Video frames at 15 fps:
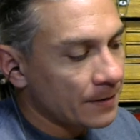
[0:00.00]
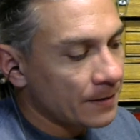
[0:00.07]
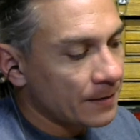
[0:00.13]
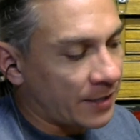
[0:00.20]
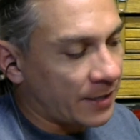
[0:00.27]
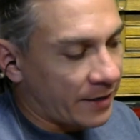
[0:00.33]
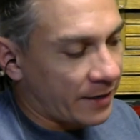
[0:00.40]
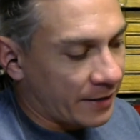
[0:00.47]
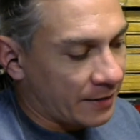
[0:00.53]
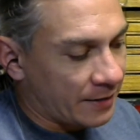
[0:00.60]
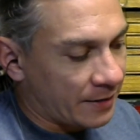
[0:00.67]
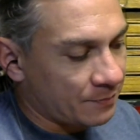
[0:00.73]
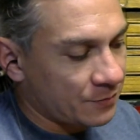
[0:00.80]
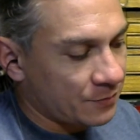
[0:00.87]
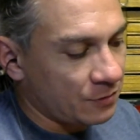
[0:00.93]

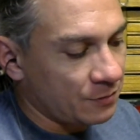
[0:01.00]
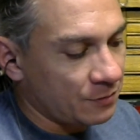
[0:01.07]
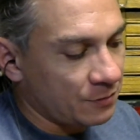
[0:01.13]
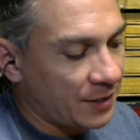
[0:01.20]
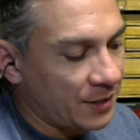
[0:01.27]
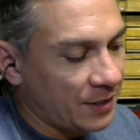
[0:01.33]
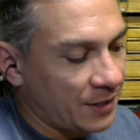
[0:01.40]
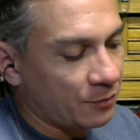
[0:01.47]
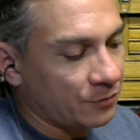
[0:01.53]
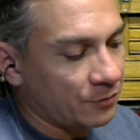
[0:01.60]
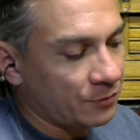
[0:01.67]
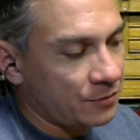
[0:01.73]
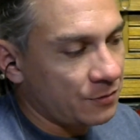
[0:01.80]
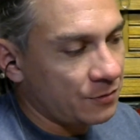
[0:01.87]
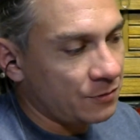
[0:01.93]
Time to be able
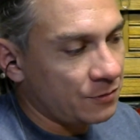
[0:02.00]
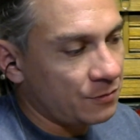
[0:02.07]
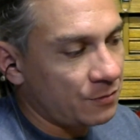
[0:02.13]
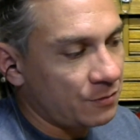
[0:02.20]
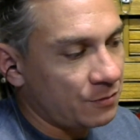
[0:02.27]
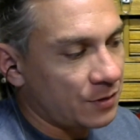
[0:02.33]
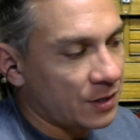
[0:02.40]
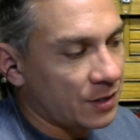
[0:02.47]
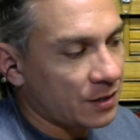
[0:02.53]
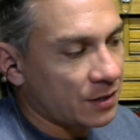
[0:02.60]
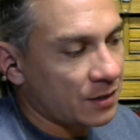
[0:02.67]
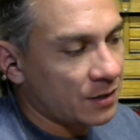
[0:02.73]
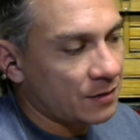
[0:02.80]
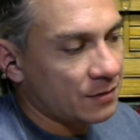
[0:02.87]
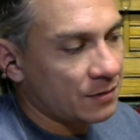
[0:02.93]
to
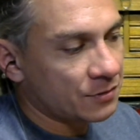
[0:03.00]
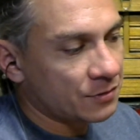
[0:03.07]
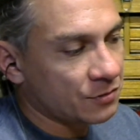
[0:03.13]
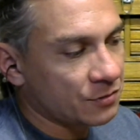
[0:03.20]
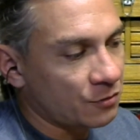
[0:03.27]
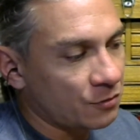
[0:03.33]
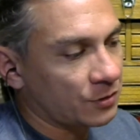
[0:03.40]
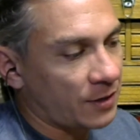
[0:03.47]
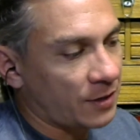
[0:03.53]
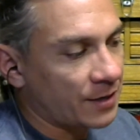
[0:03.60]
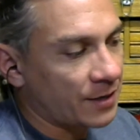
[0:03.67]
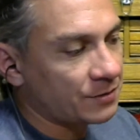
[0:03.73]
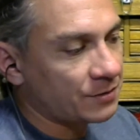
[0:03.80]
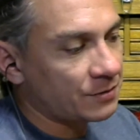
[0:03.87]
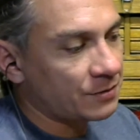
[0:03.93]

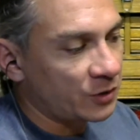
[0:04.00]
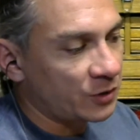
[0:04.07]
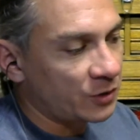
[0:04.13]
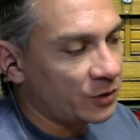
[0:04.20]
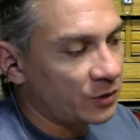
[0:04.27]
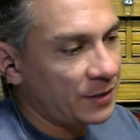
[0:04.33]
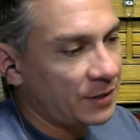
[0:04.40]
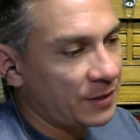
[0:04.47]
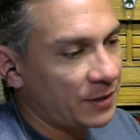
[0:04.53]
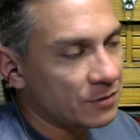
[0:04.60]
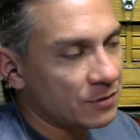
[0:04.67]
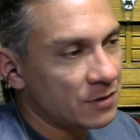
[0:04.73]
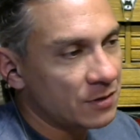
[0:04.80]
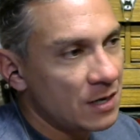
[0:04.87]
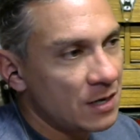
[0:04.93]
socialize with
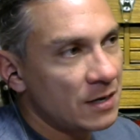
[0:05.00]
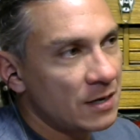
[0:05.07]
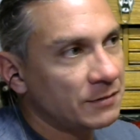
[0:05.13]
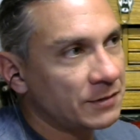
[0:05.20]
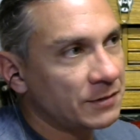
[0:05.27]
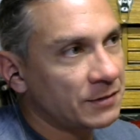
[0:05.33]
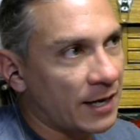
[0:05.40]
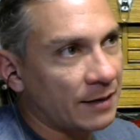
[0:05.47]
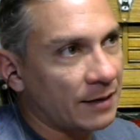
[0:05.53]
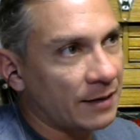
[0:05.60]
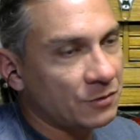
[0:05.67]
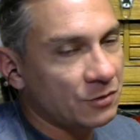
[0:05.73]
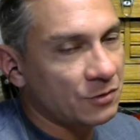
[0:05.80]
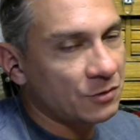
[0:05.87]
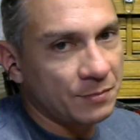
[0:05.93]
people.
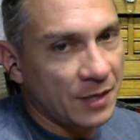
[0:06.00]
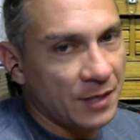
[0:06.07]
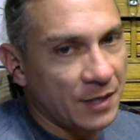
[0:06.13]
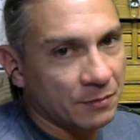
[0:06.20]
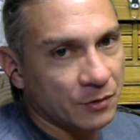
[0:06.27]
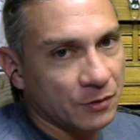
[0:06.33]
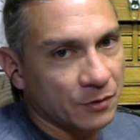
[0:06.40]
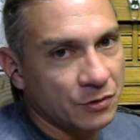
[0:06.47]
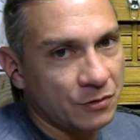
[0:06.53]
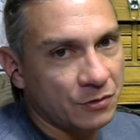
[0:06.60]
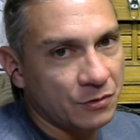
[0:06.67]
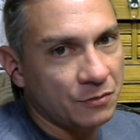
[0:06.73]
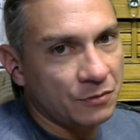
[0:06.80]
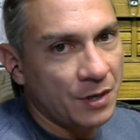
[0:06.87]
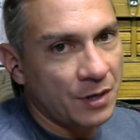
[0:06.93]
Time to be able
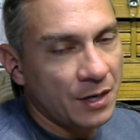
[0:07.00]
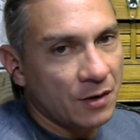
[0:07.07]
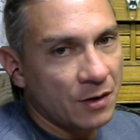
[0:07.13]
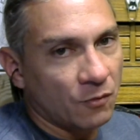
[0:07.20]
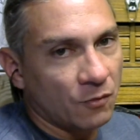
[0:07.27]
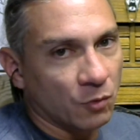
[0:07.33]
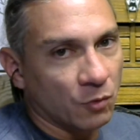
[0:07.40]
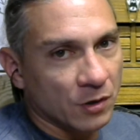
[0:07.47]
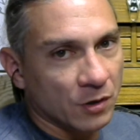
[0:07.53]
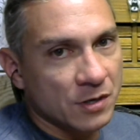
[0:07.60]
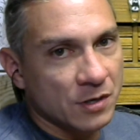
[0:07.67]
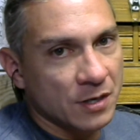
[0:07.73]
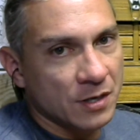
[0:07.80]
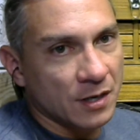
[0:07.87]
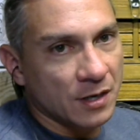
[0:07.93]
to
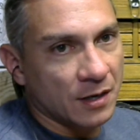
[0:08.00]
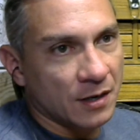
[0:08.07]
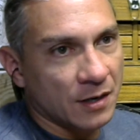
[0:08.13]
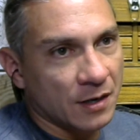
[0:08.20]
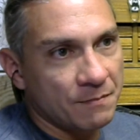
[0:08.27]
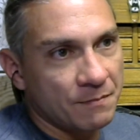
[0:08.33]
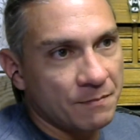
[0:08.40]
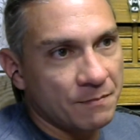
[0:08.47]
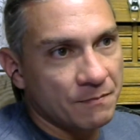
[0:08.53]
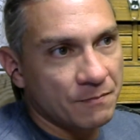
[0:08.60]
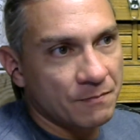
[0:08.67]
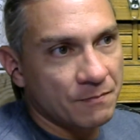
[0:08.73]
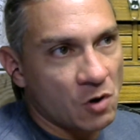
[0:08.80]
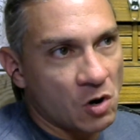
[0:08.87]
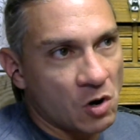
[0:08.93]
work
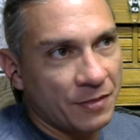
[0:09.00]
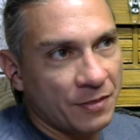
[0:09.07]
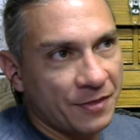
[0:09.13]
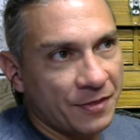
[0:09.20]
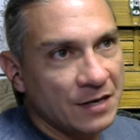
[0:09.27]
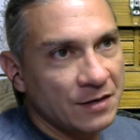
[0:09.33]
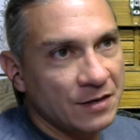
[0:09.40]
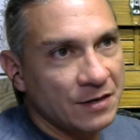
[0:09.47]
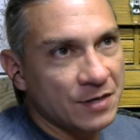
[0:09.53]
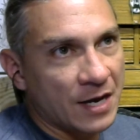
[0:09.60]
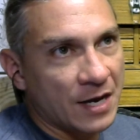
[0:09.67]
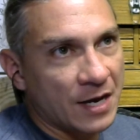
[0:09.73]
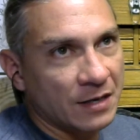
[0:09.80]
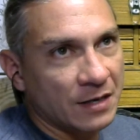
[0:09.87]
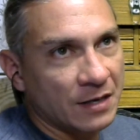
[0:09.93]
on things
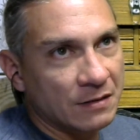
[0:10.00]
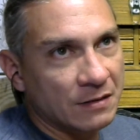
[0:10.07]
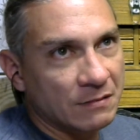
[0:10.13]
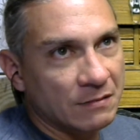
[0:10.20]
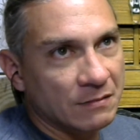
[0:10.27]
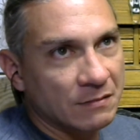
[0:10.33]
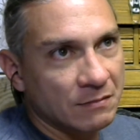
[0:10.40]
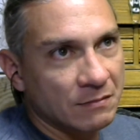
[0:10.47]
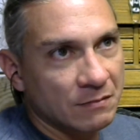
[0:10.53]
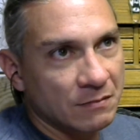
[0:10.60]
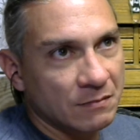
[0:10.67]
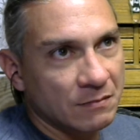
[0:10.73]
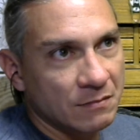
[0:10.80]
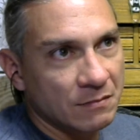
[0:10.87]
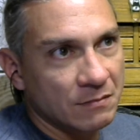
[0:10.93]
that
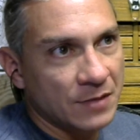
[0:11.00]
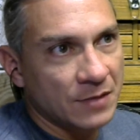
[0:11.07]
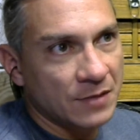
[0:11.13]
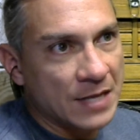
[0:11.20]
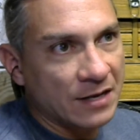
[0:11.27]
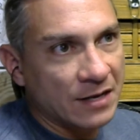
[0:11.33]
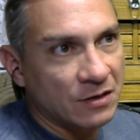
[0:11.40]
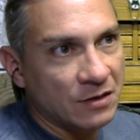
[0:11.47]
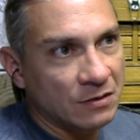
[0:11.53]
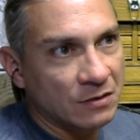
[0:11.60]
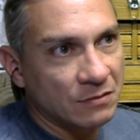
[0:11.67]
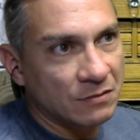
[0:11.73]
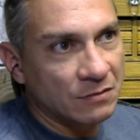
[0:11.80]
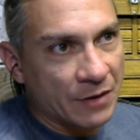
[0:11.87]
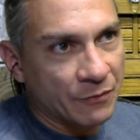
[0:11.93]

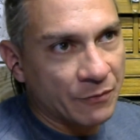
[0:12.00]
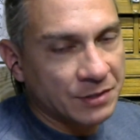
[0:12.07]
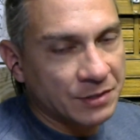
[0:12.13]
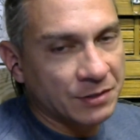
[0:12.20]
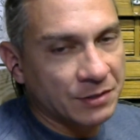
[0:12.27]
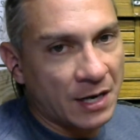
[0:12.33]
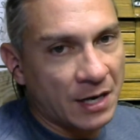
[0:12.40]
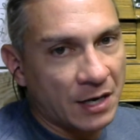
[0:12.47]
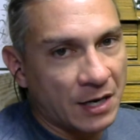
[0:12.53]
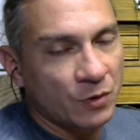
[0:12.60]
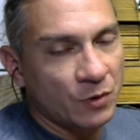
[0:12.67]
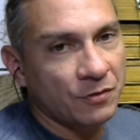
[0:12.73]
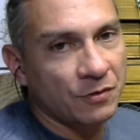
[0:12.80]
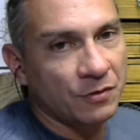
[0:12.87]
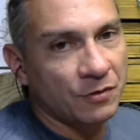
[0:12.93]
resonate
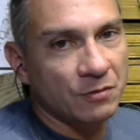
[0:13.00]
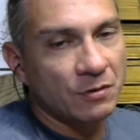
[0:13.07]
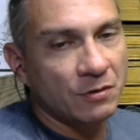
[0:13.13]
with you,